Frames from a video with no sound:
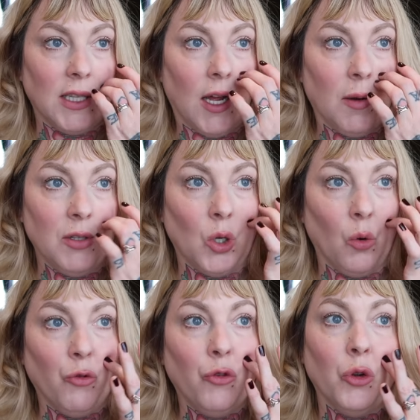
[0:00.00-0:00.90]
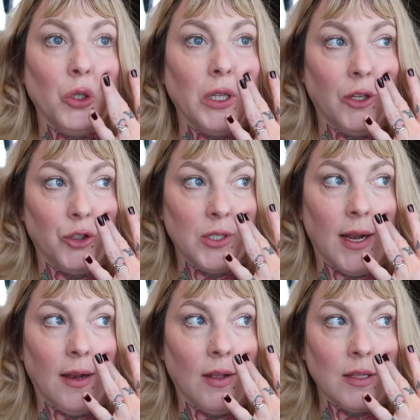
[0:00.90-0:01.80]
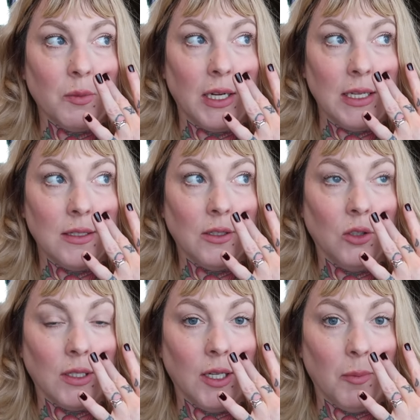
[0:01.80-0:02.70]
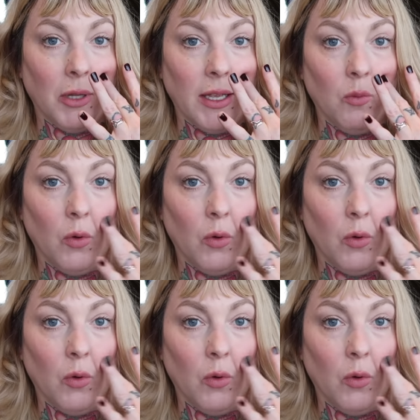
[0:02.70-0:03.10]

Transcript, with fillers: that I don't fully understand and that's when I need to look up like